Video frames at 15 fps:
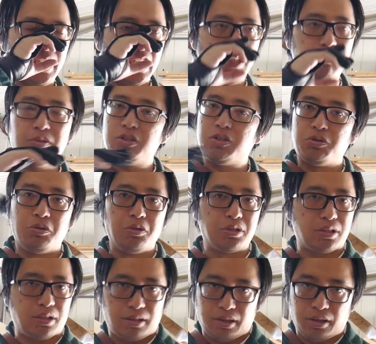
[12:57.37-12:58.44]
It was
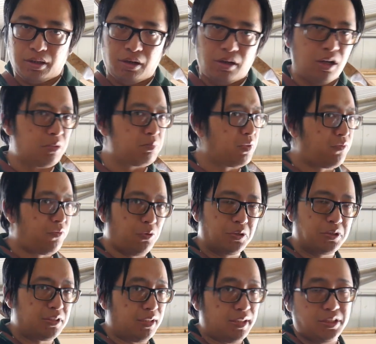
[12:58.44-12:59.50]
used long before
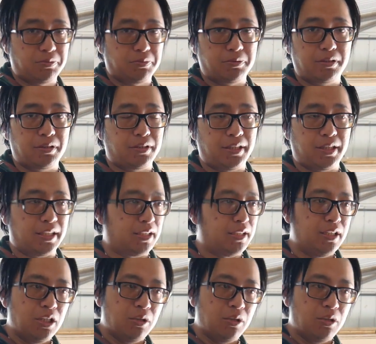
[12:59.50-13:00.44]
sights were a thing.